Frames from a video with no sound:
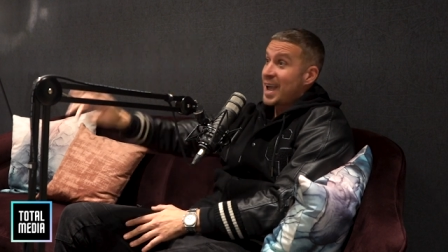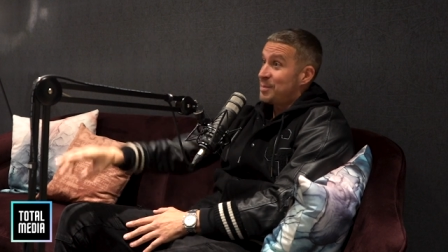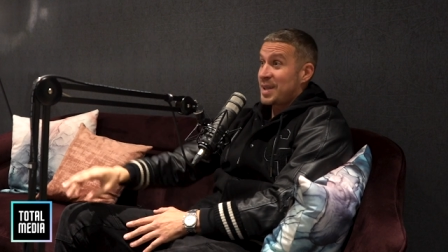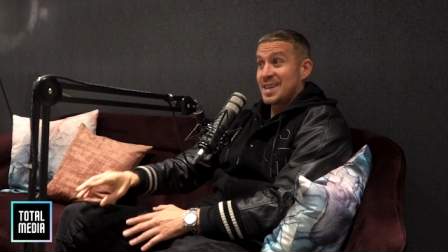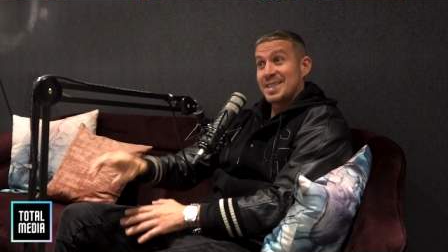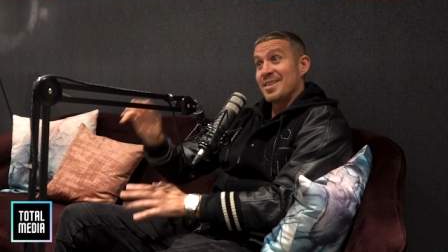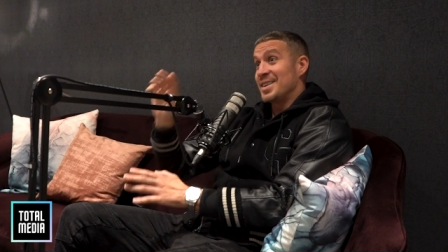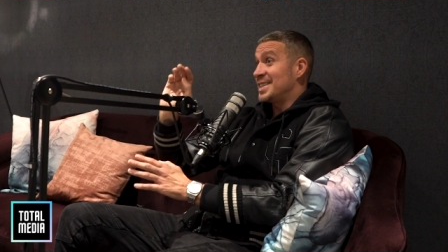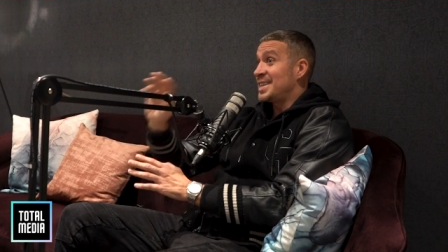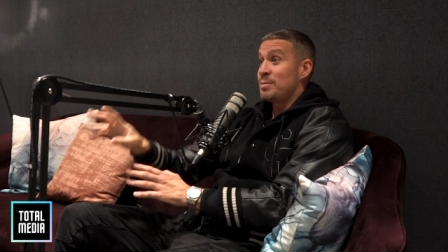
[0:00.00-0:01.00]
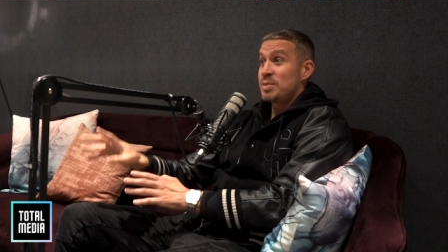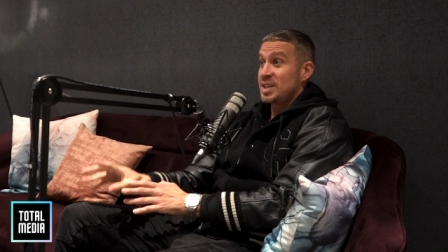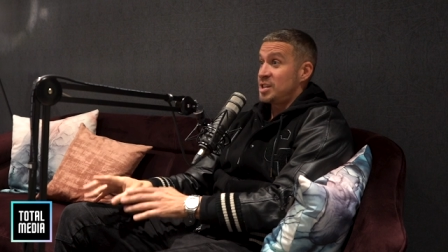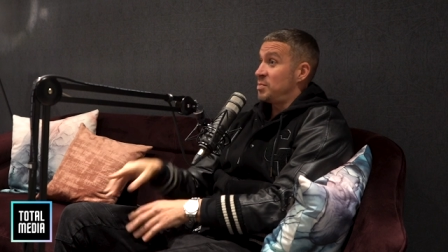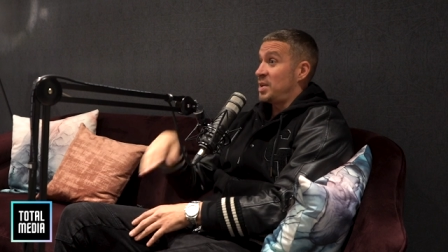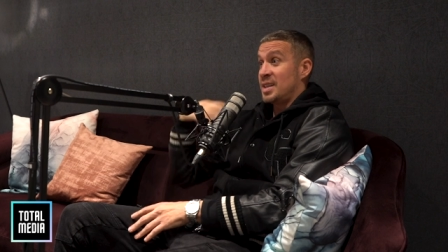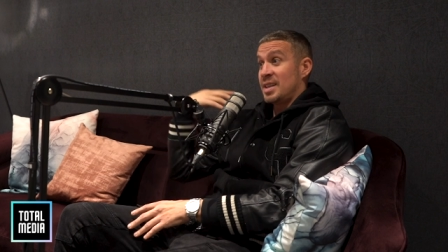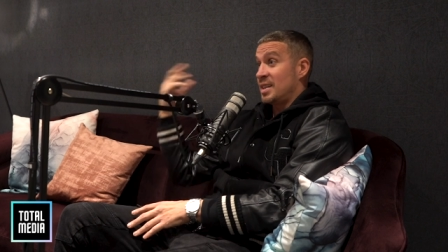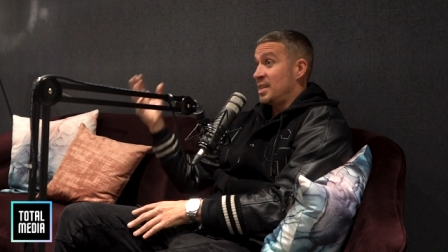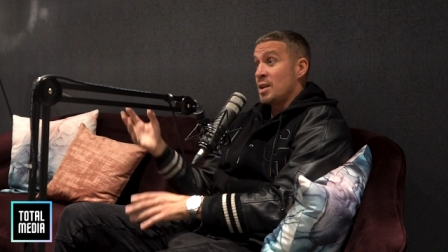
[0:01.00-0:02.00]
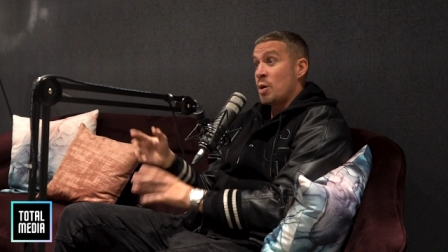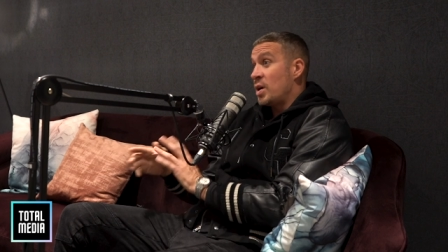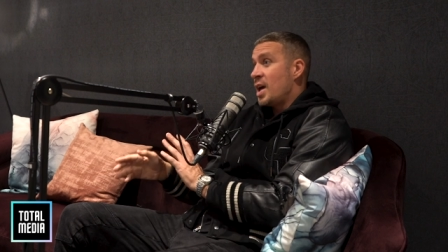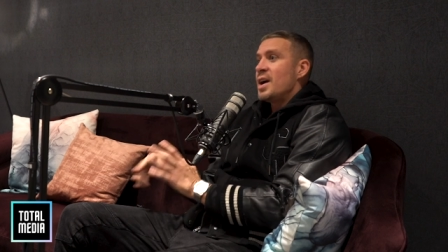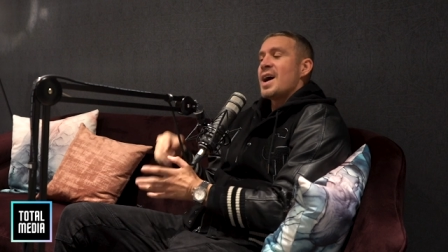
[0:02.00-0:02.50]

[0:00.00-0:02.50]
eight players that are in the same position, but no one,